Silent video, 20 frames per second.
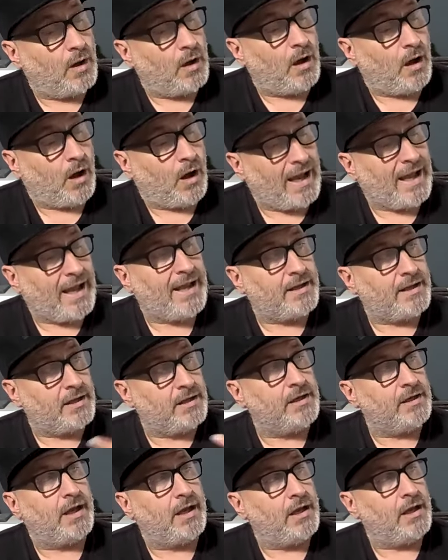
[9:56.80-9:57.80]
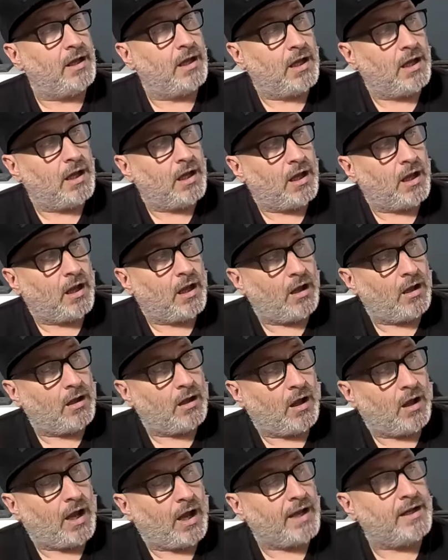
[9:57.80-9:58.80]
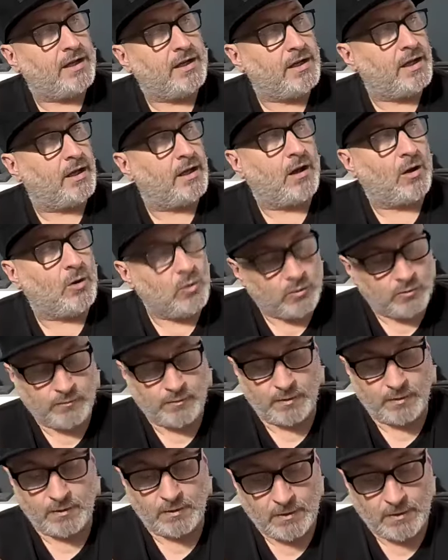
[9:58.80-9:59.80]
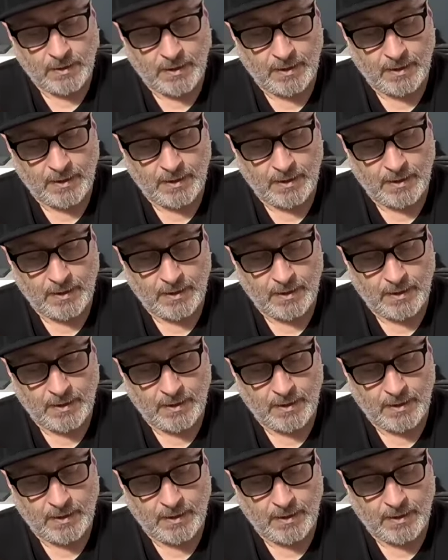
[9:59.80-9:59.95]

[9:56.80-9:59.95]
I can get over